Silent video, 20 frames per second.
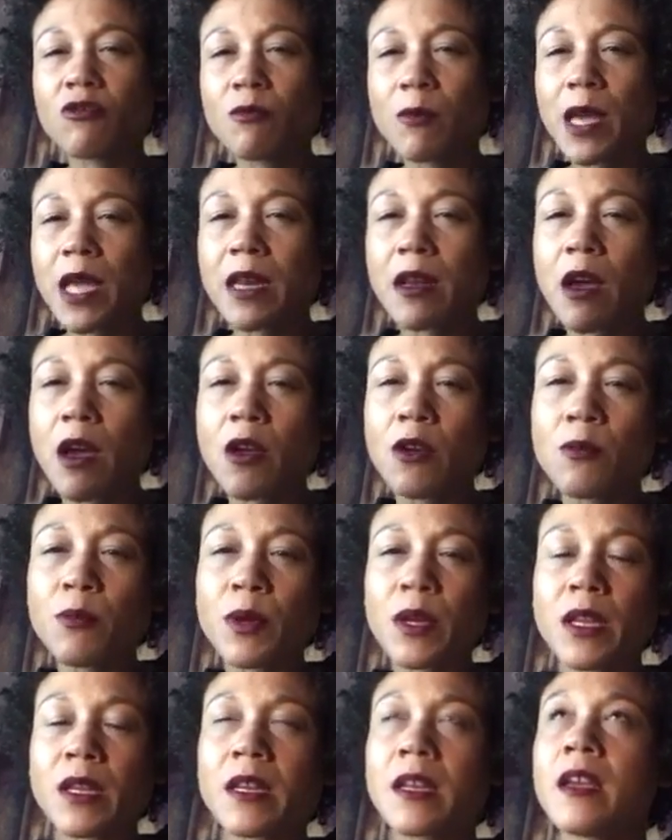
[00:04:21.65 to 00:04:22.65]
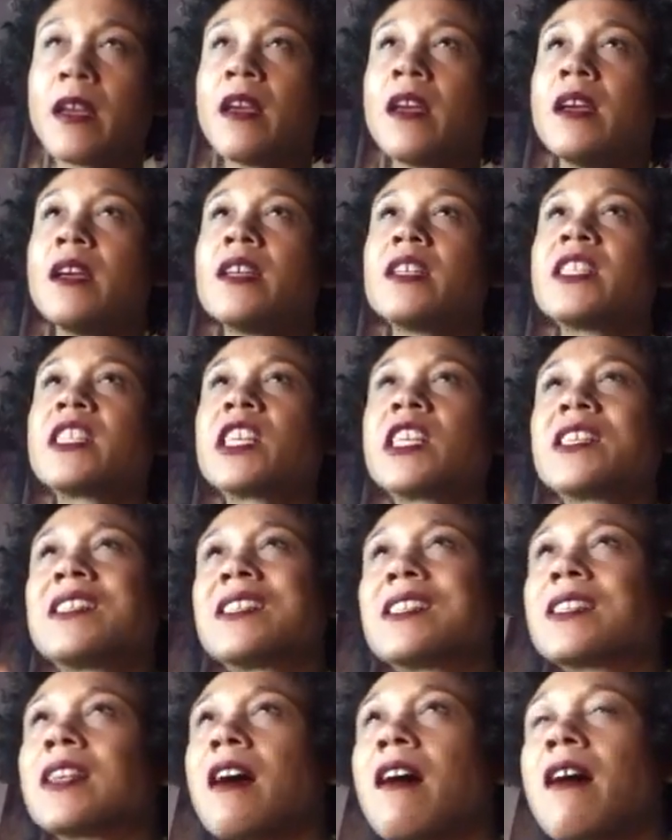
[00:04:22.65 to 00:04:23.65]
remain open to
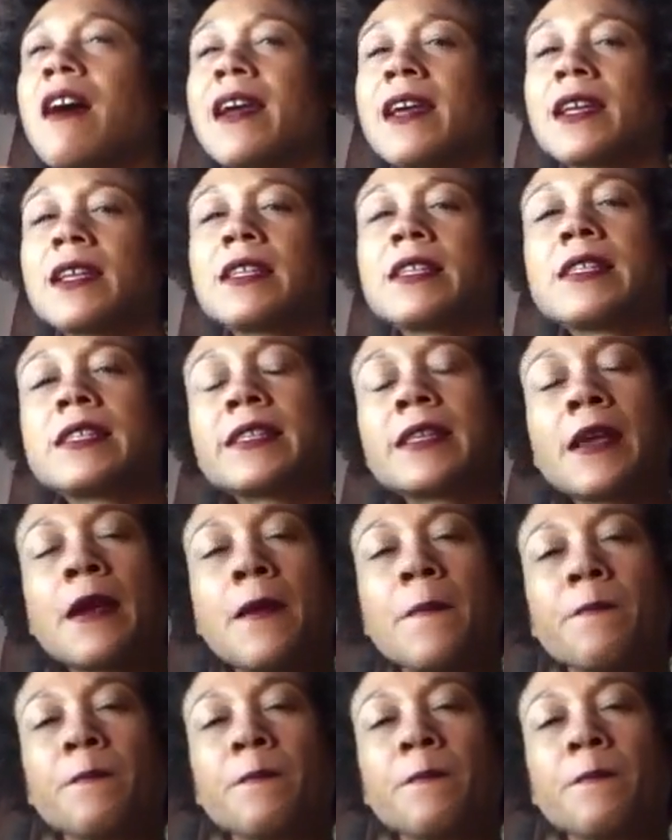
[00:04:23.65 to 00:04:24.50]
signs.